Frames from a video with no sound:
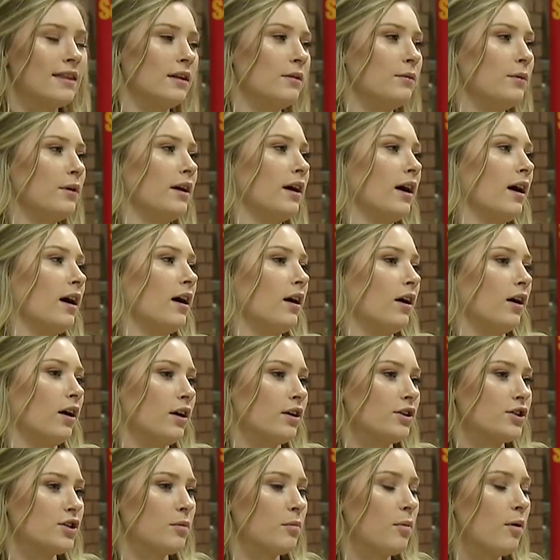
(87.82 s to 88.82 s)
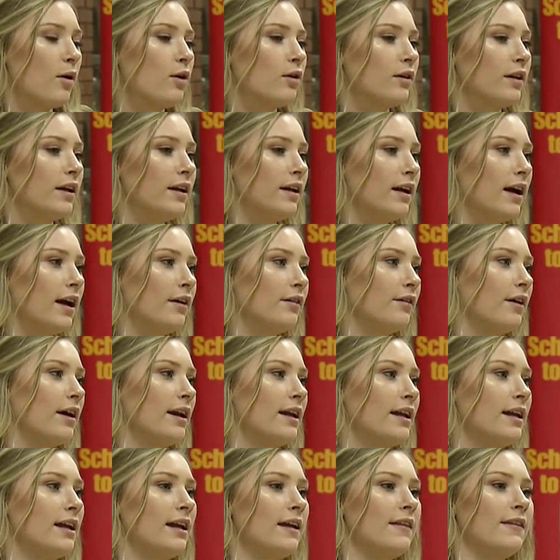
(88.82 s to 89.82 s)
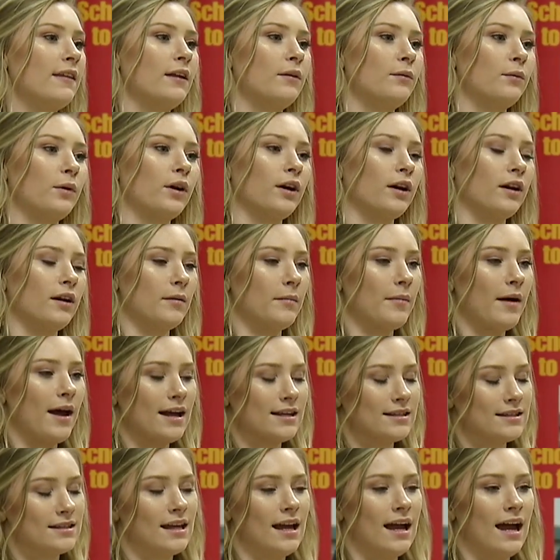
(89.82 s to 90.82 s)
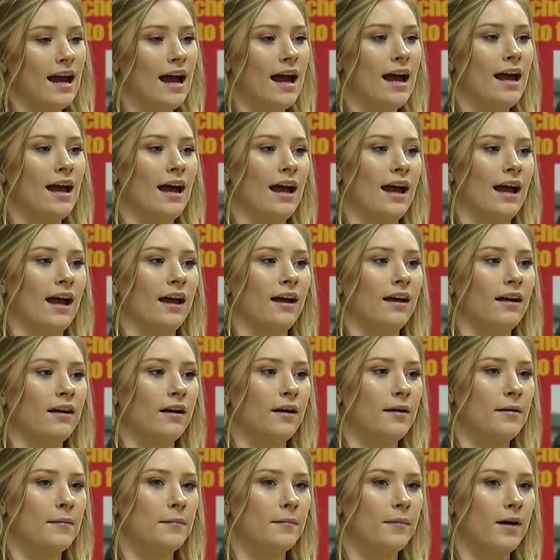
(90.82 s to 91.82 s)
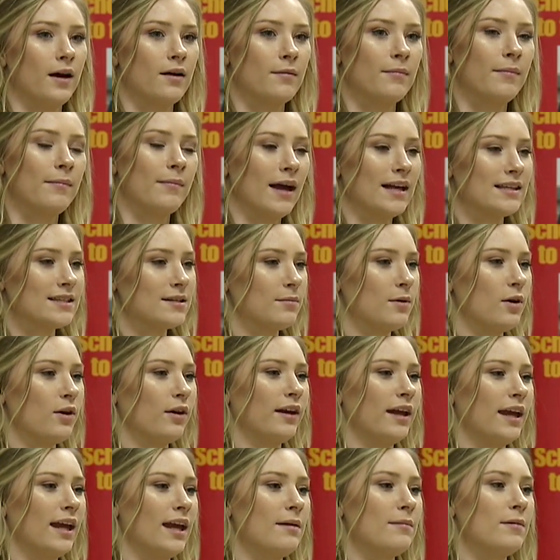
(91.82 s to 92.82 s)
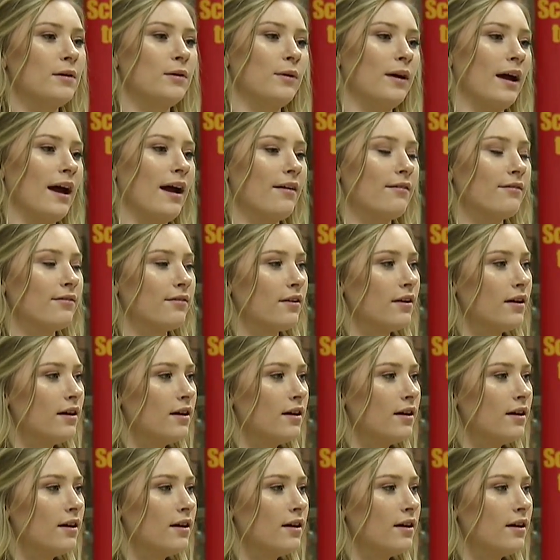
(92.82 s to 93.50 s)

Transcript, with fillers: Then we got our Chipotle night ready, and then we're going to pass the hat at um, a basketball game, and we have